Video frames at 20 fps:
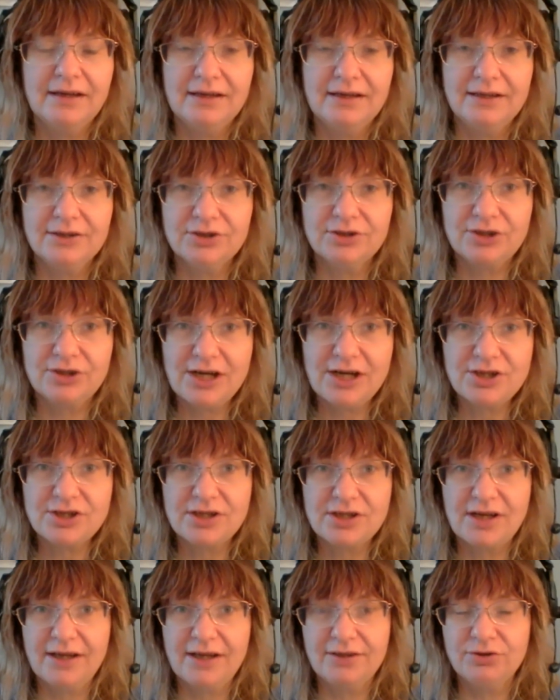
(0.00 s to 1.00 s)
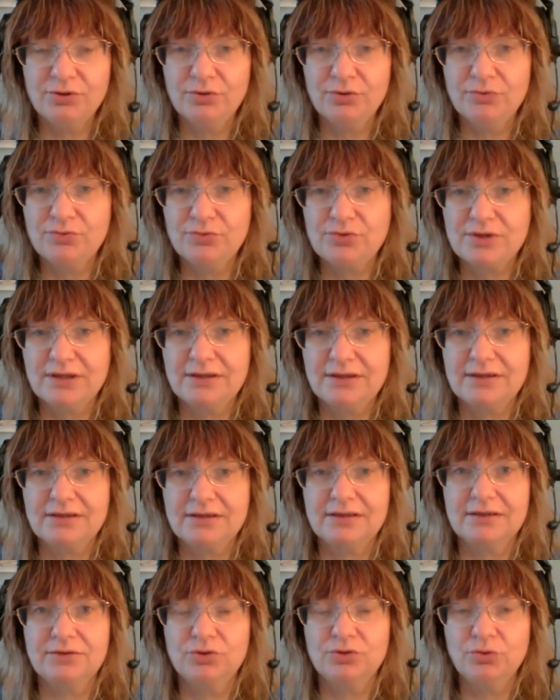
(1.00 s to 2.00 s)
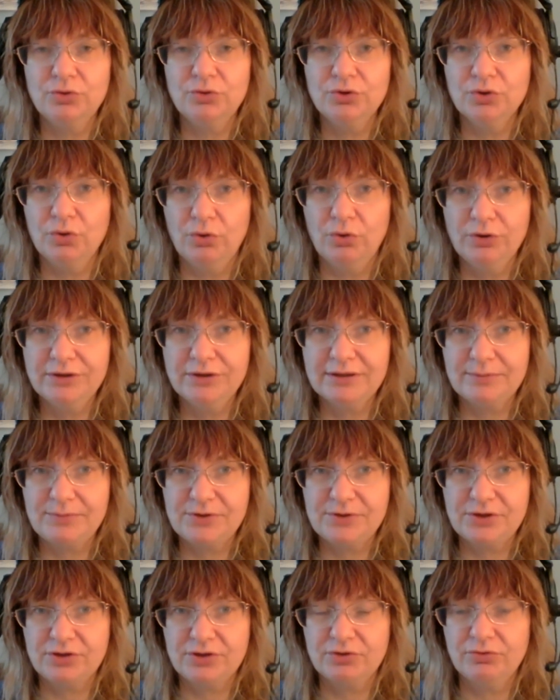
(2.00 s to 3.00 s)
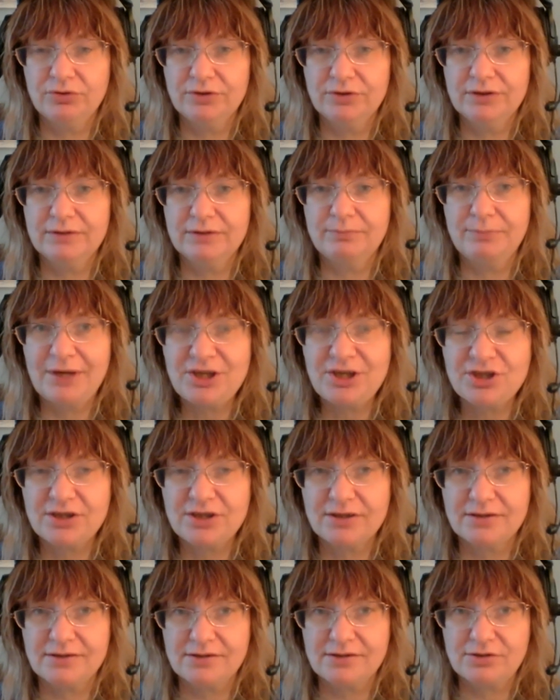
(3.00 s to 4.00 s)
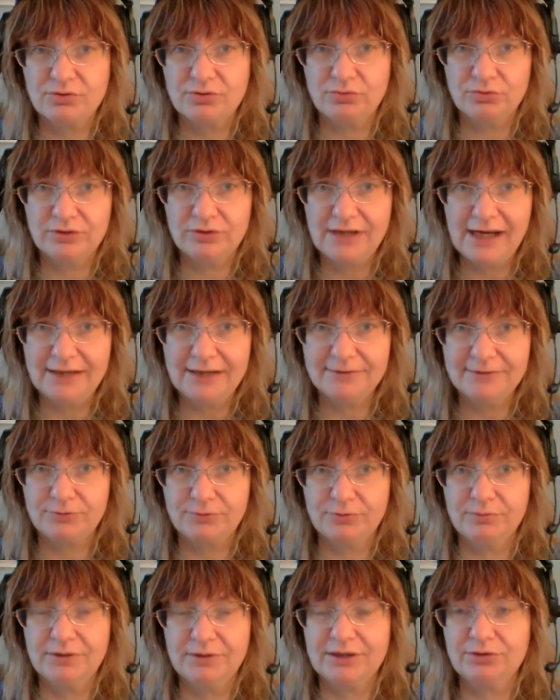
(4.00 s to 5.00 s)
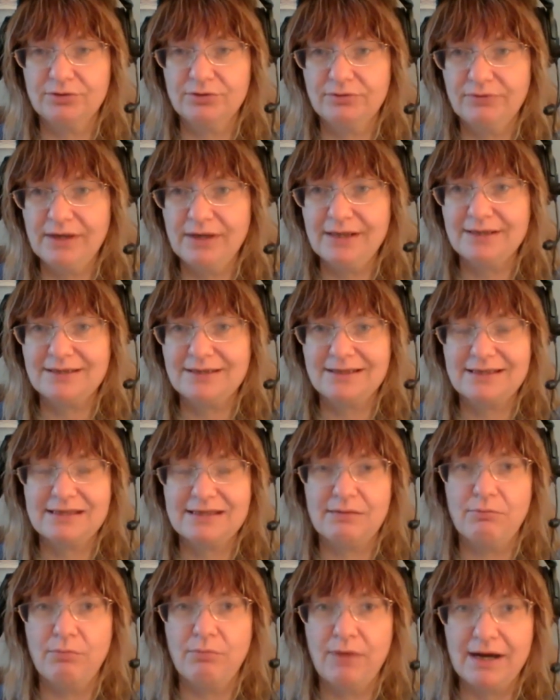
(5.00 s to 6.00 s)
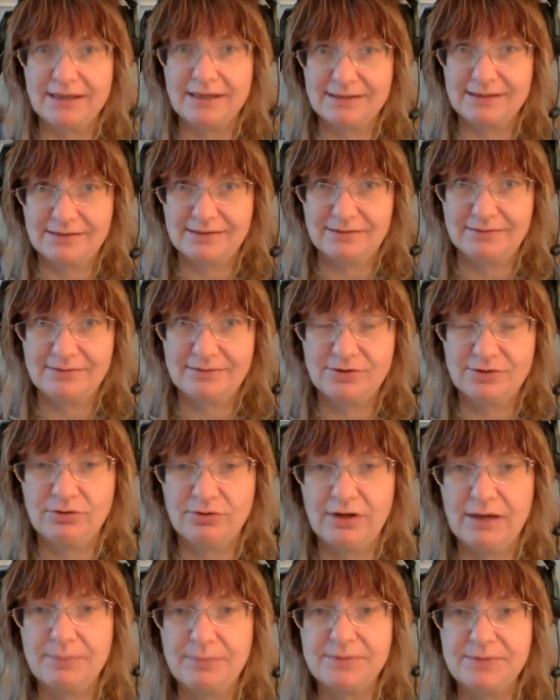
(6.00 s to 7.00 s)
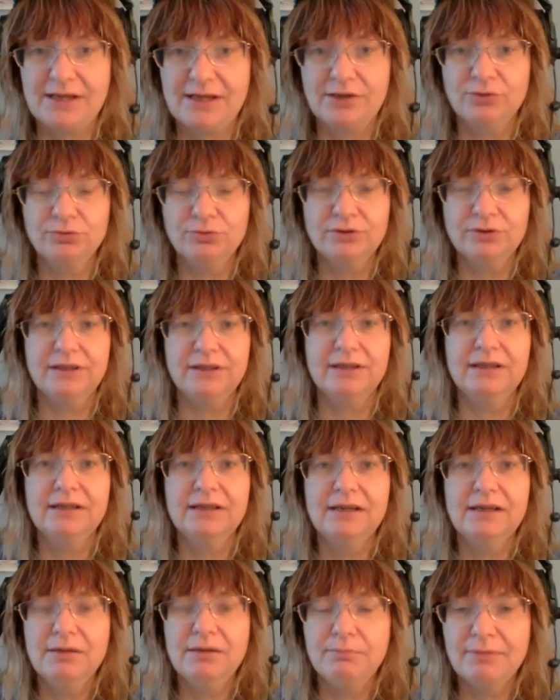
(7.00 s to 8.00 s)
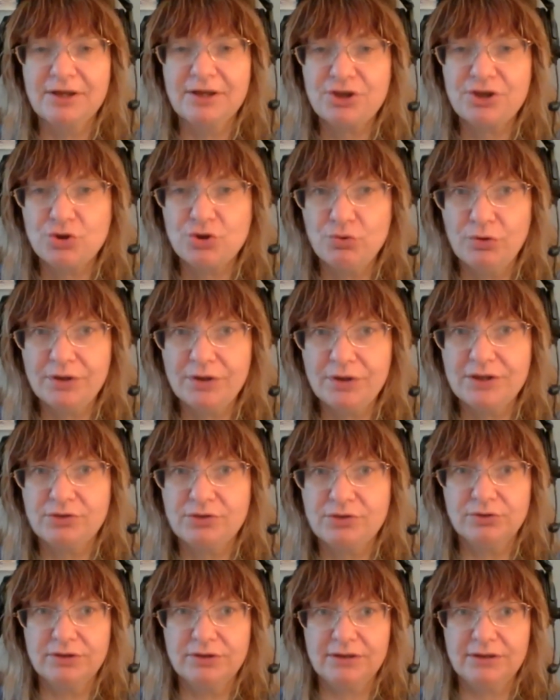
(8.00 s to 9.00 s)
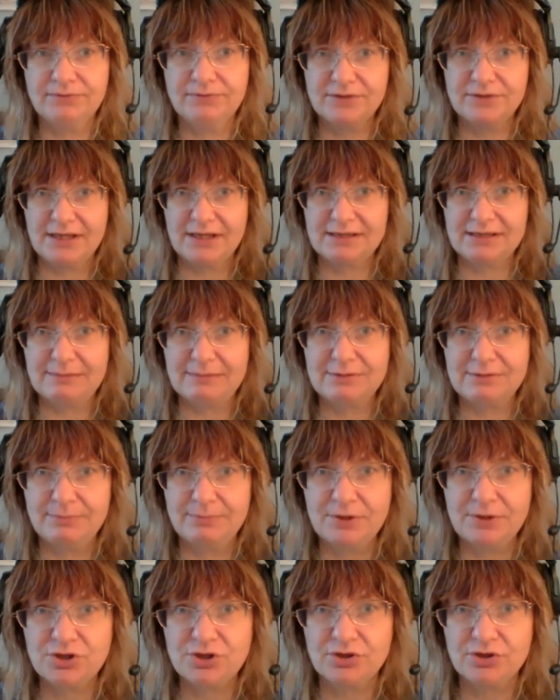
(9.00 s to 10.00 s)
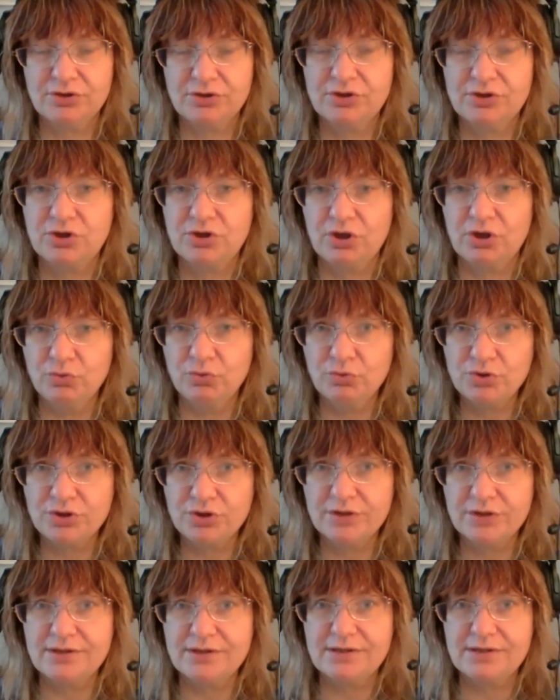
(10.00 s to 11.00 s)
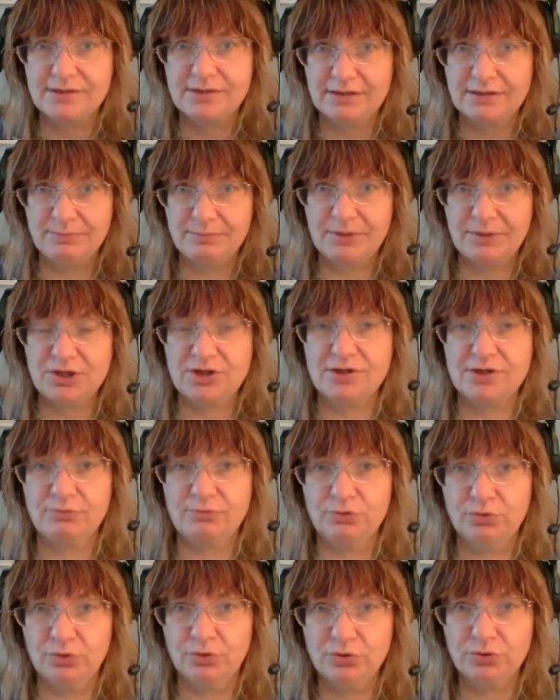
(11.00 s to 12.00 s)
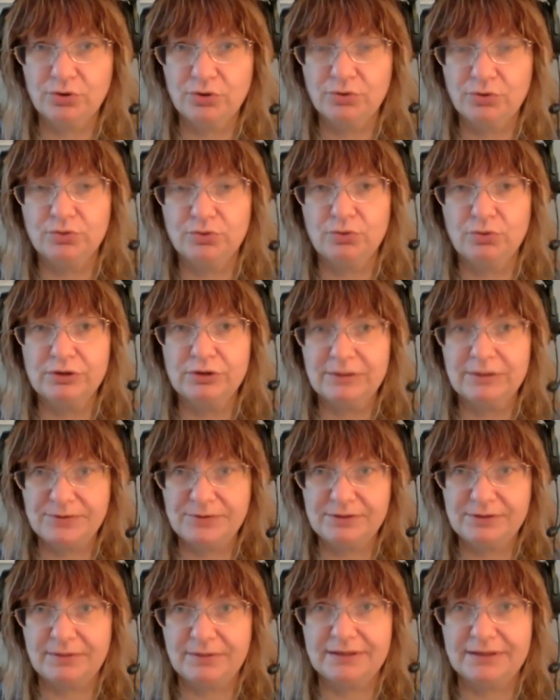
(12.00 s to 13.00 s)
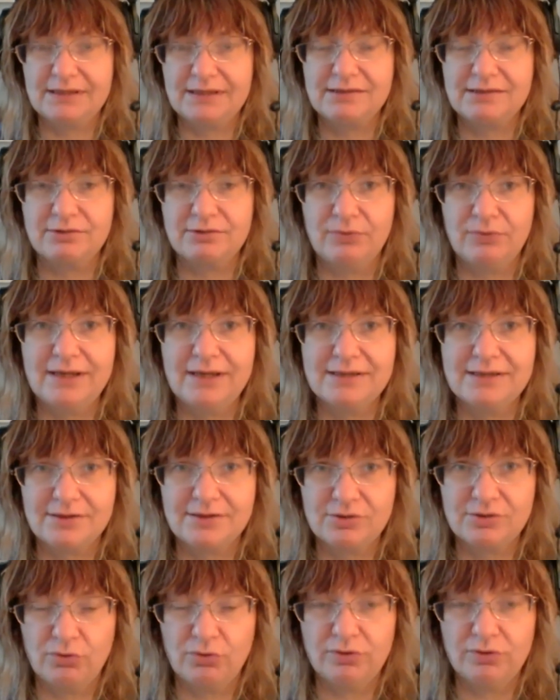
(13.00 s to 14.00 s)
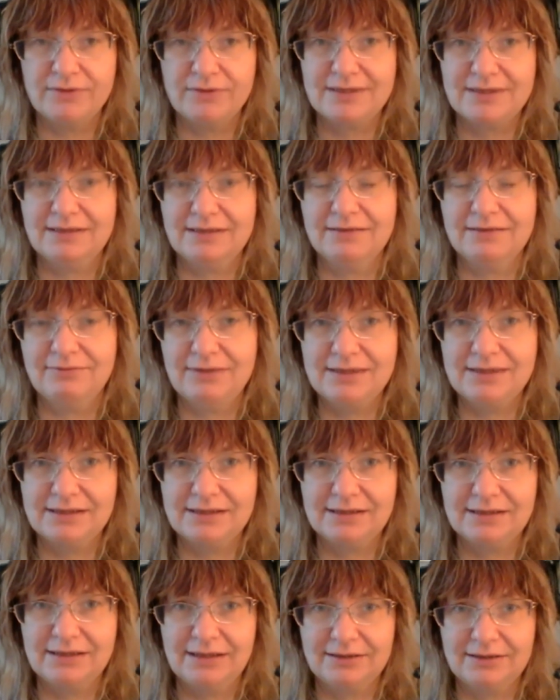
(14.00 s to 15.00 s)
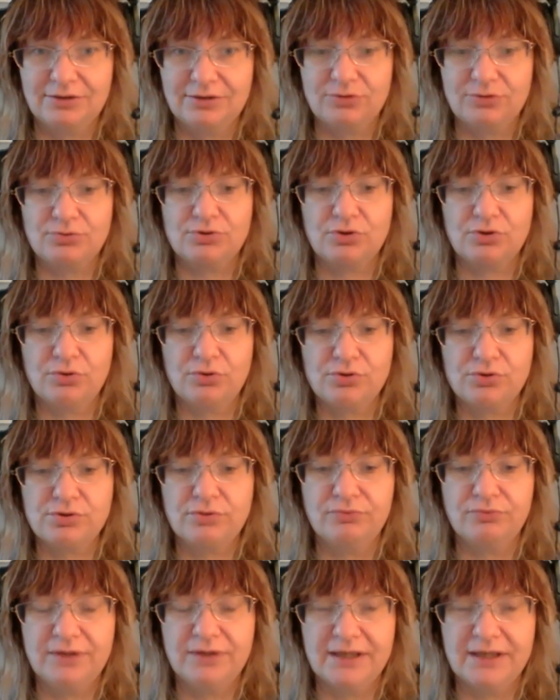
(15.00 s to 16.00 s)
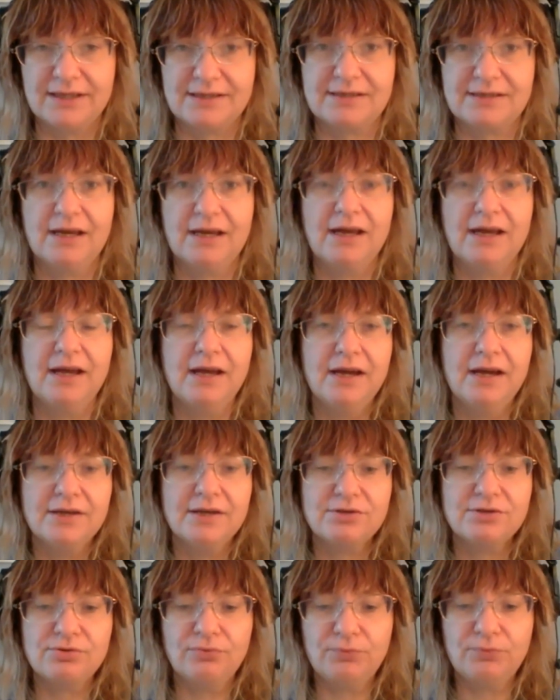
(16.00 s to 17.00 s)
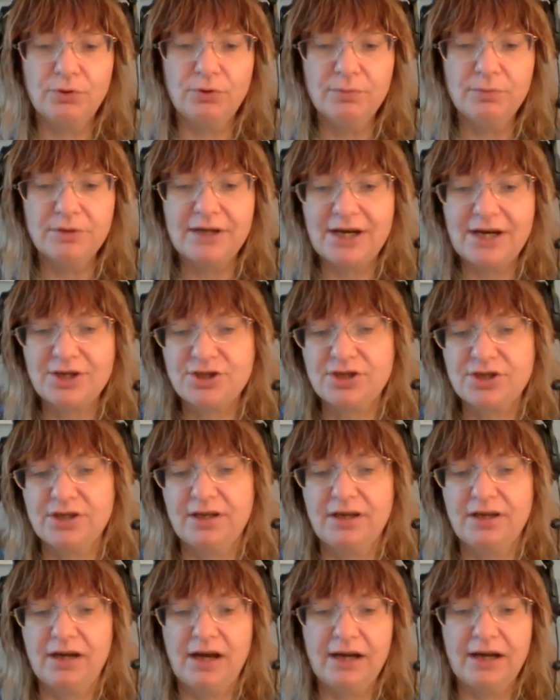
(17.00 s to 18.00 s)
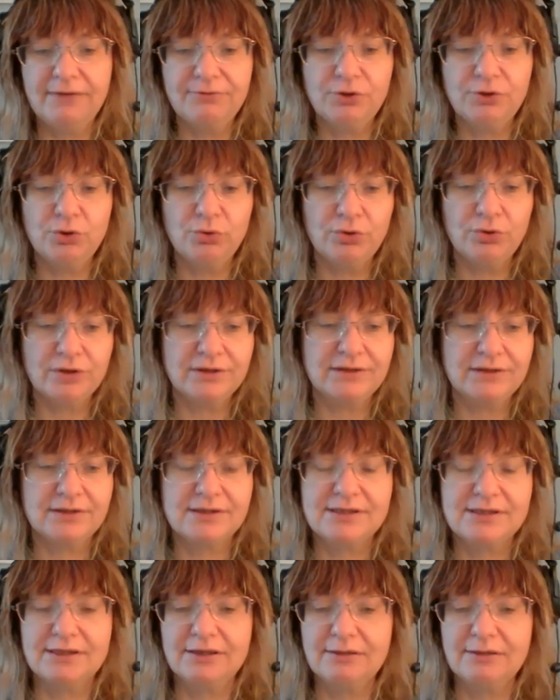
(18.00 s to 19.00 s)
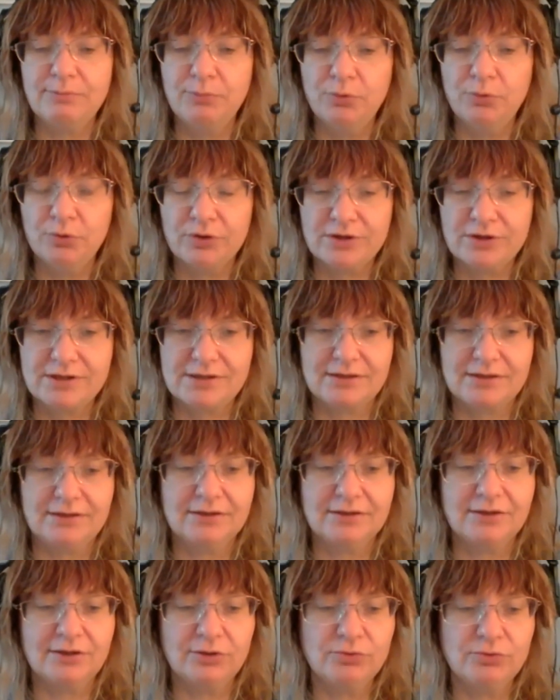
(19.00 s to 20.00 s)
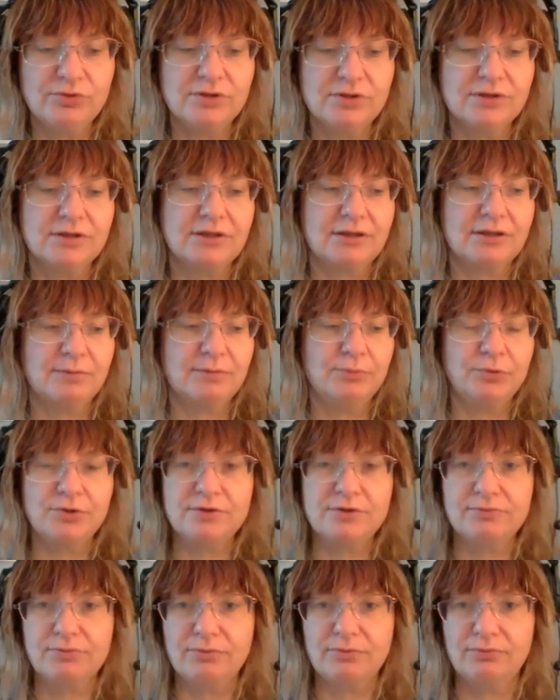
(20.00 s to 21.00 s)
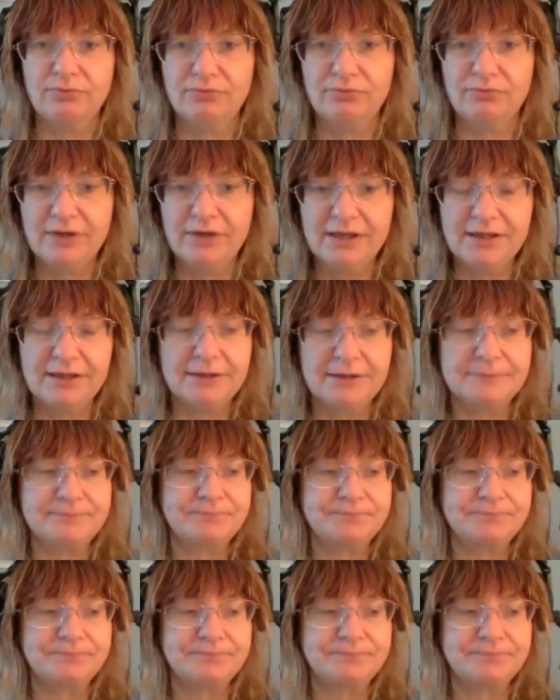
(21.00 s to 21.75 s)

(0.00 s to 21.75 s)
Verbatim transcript: in Russia, I know that doing autopsy on patients who died from coronavirus, it's a must. So absolutely majority, only if there are some special exclusions, then patients would not go to autopsy, but otherwise it's always investigated to the cause of death. So from Russia, I've heard the reports, including reports from very